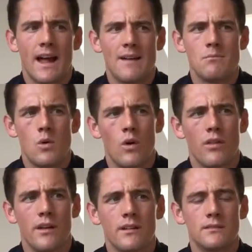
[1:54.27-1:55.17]
and more, I
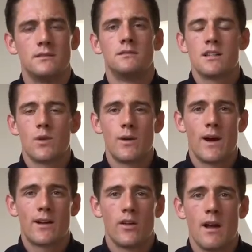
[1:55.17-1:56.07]
think. So
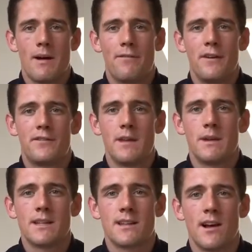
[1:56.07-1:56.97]
anyway, got there about 15
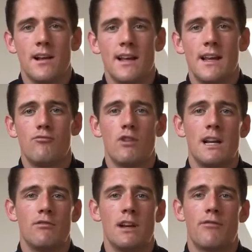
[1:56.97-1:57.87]
minutes early,
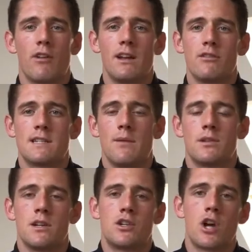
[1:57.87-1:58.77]
really friendly
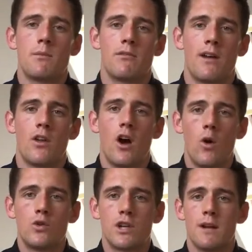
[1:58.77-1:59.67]
receptionist, showed me around the
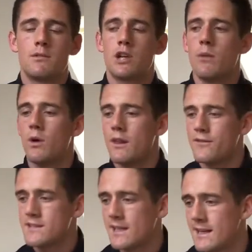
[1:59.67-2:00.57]
whole gym, showed me where the
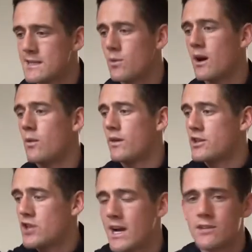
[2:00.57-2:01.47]
facilities were, where the
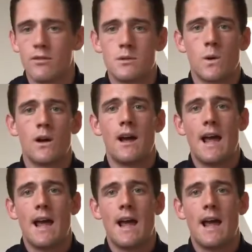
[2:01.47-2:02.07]
change rooms were,